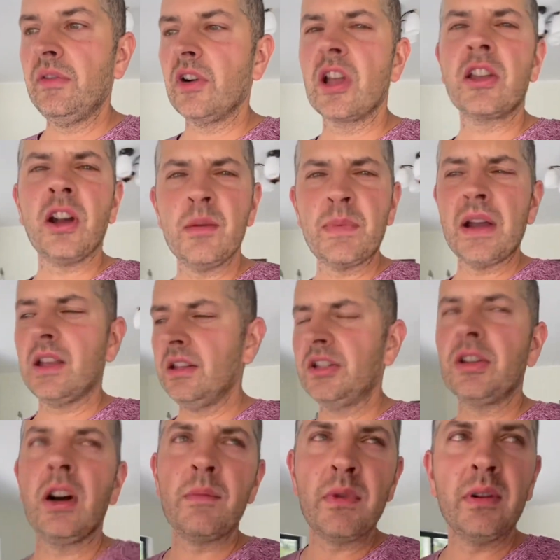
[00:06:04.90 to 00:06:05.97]
I could go back in
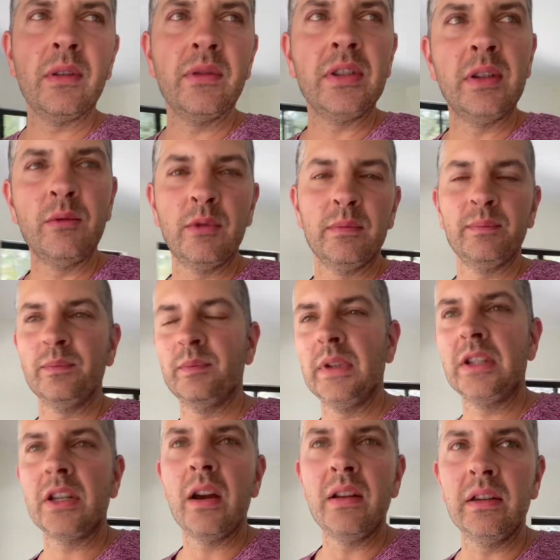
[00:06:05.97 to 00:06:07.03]
time, obviously it would be
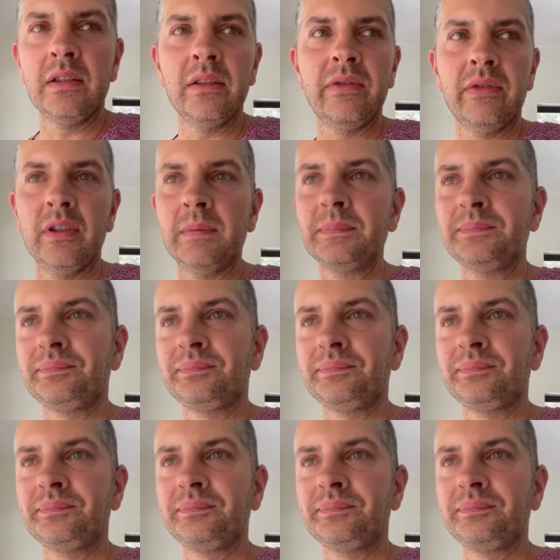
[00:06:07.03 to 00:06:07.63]
totally different.